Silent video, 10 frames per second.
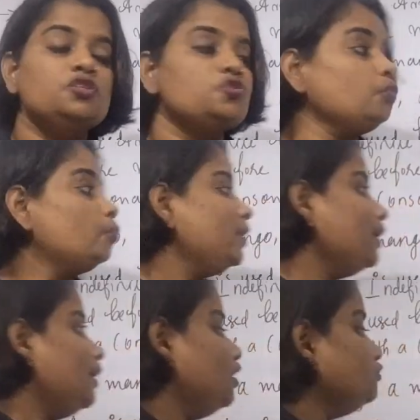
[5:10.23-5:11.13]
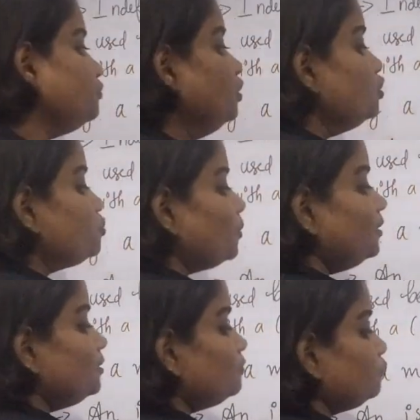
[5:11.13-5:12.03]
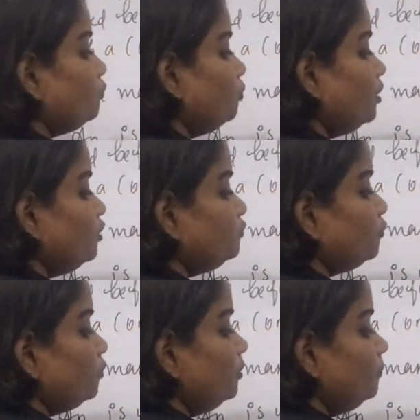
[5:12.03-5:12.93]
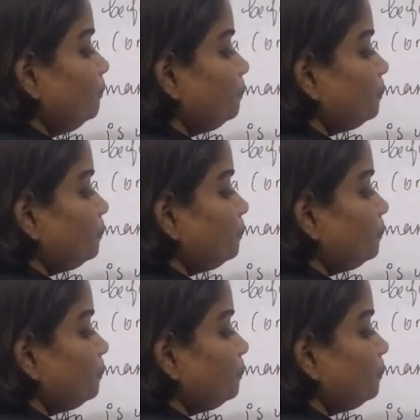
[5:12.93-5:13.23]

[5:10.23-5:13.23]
so we have 44